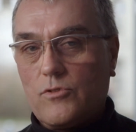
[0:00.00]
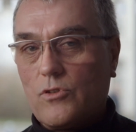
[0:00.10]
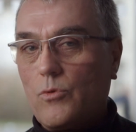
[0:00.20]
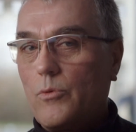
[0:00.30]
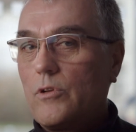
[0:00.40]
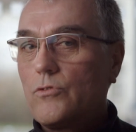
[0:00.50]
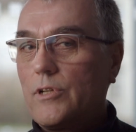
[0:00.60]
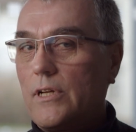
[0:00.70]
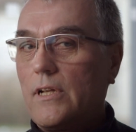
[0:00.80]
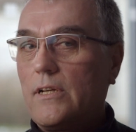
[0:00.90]
So we will
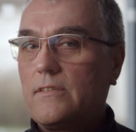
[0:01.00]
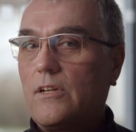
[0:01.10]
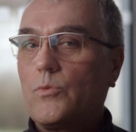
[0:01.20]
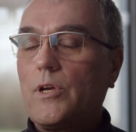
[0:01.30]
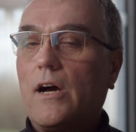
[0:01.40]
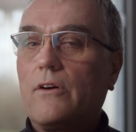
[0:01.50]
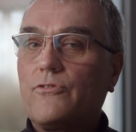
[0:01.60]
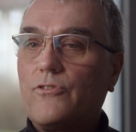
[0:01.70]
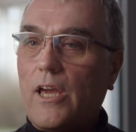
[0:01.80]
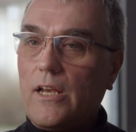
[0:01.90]
realize that we are
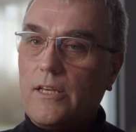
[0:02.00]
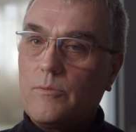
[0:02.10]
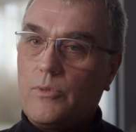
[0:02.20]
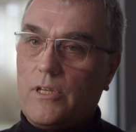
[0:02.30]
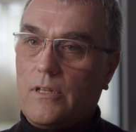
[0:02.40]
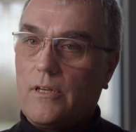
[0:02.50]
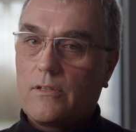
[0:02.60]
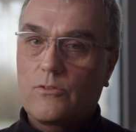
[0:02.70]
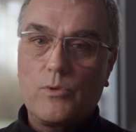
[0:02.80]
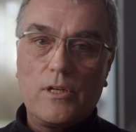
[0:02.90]
failing
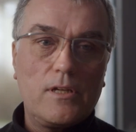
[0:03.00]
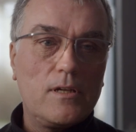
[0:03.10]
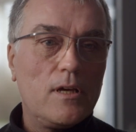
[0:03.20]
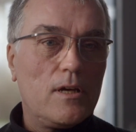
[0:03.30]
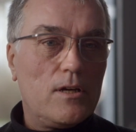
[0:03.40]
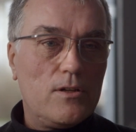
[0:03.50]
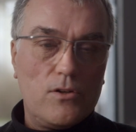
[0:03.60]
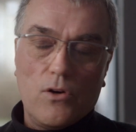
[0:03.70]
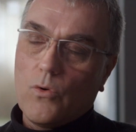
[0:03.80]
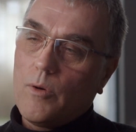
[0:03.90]
beings. We
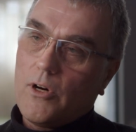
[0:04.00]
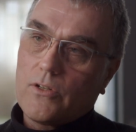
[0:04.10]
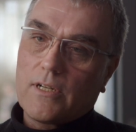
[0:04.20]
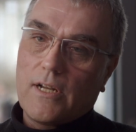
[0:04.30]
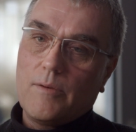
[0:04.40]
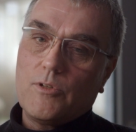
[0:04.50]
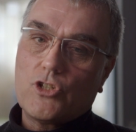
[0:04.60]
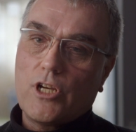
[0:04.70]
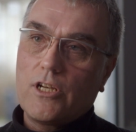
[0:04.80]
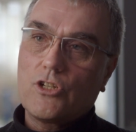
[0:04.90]
know about climate
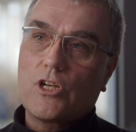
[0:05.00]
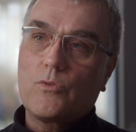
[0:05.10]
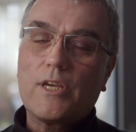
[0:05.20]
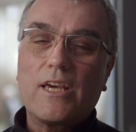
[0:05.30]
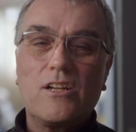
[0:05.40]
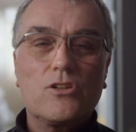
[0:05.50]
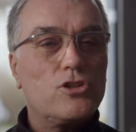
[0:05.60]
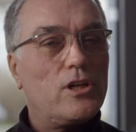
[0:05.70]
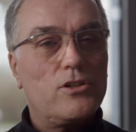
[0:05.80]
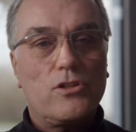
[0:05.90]
change, and we cannot
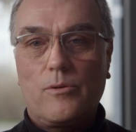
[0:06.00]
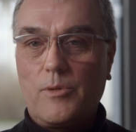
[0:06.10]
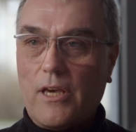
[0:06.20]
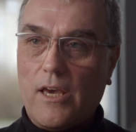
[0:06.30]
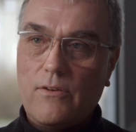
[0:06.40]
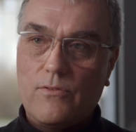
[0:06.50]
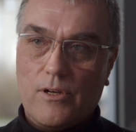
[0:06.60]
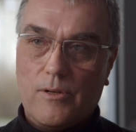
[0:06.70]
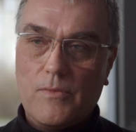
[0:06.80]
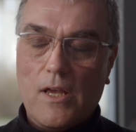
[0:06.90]
change our
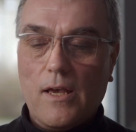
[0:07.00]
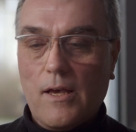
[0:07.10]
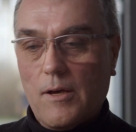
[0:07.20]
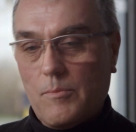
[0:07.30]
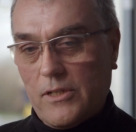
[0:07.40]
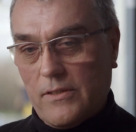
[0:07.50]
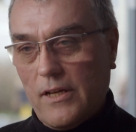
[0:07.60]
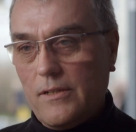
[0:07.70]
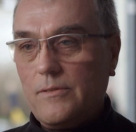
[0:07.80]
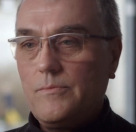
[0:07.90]
behavior. But
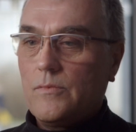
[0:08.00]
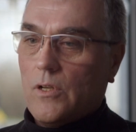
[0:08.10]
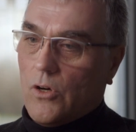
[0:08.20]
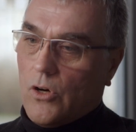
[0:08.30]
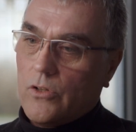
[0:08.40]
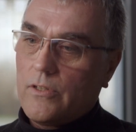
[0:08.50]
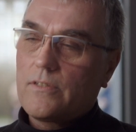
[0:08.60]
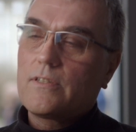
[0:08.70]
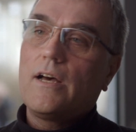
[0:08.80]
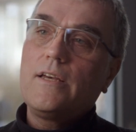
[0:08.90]
then all the
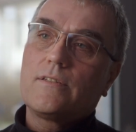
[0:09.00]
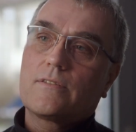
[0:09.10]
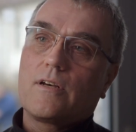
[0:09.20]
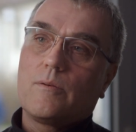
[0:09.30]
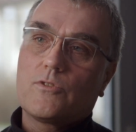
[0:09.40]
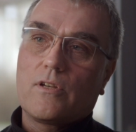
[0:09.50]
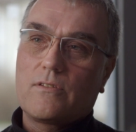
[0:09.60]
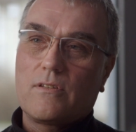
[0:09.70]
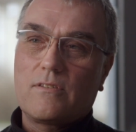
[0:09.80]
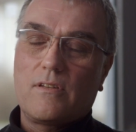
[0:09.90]
science comes
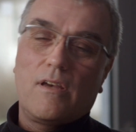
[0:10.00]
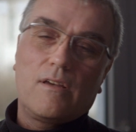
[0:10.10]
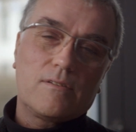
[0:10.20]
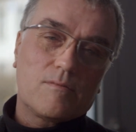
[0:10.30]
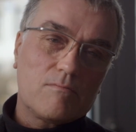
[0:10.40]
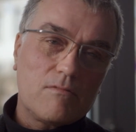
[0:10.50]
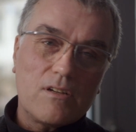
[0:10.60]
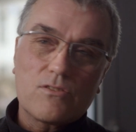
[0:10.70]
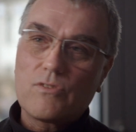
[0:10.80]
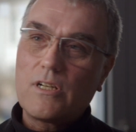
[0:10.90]
us and says
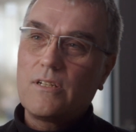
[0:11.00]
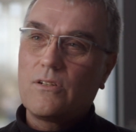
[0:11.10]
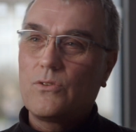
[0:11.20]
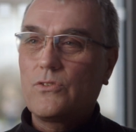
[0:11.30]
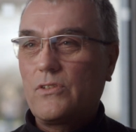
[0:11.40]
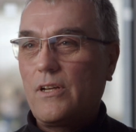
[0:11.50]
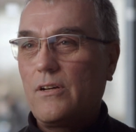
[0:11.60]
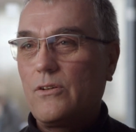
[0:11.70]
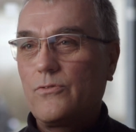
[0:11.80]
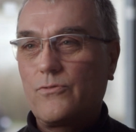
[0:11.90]
there's really no
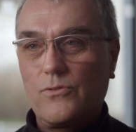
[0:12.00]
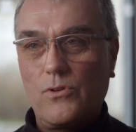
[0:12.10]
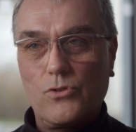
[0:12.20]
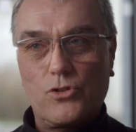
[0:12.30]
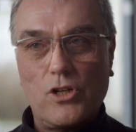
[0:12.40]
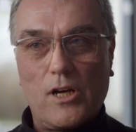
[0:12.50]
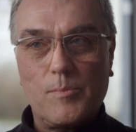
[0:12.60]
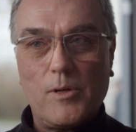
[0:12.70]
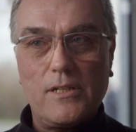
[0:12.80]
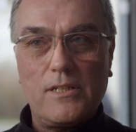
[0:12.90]
self, no
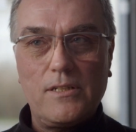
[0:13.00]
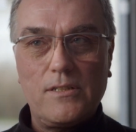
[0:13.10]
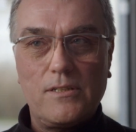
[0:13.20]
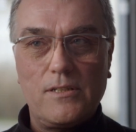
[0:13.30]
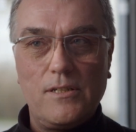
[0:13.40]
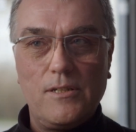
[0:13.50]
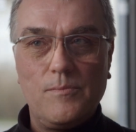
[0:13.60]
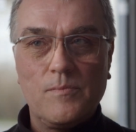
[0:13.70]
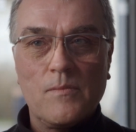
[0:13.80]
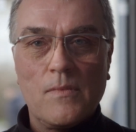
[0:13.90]
sharp
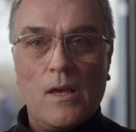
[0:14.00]
identity,